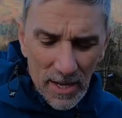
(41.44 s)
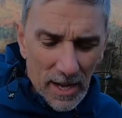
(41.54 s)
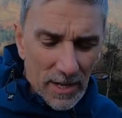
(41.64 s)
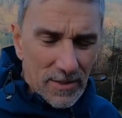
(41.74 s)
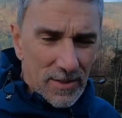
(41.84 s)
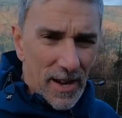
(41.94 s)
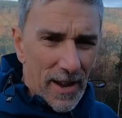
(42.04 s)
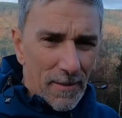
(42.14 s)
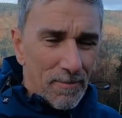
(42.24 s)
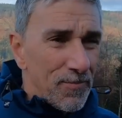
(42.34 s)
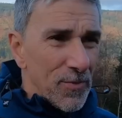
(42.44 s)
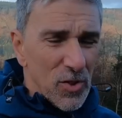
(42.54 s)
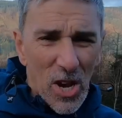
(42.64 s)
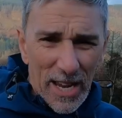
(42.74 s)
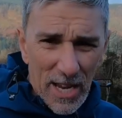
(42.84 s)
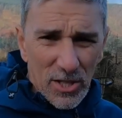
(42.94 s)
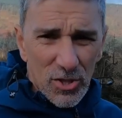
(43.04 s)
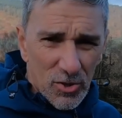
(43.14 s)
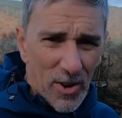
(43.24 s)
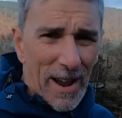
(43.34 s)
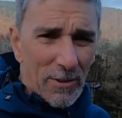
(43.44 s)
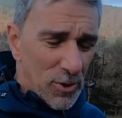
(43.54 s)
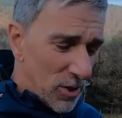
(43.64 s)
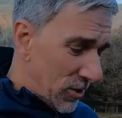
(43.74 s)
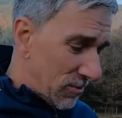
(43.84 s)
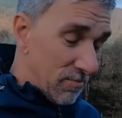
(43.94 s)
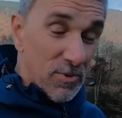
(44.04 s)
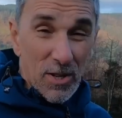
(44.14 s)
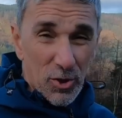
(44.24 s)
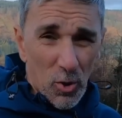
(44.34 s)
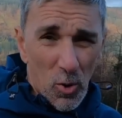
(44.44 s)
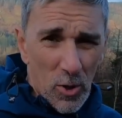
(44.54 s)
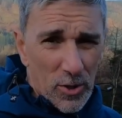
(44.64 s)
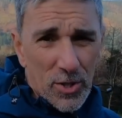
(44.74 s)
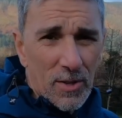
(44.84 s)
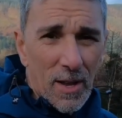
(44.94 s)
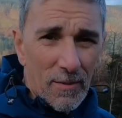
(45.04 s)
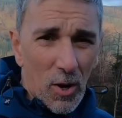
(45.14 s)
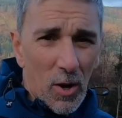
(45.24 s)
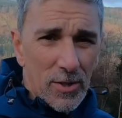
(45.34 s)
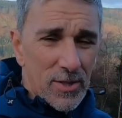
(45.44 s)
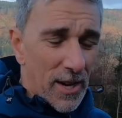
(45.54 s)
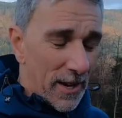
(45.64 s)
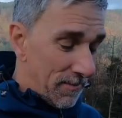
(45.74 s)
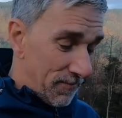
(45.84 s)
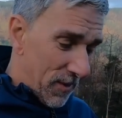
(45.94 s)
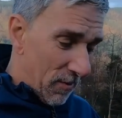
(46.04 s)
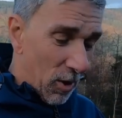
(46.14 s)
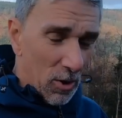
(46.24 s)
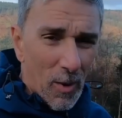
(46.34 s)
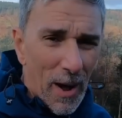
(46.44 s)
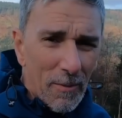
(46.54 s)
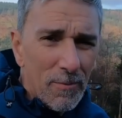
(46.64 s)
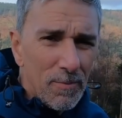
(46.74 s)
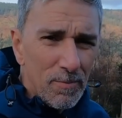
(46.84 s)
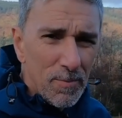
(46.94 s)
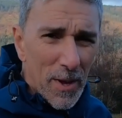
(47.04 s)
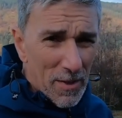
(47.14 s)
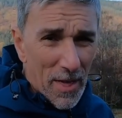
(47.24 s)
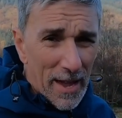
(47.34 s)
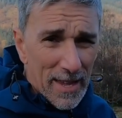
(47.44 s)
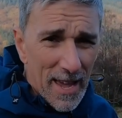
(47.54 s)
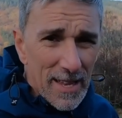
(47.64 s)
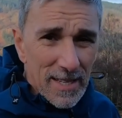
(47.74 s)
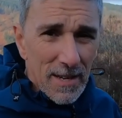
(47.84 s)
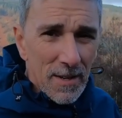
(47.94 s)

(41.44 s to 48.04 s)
and jackets, trousers, shorts. I've got quite a bit of their kit.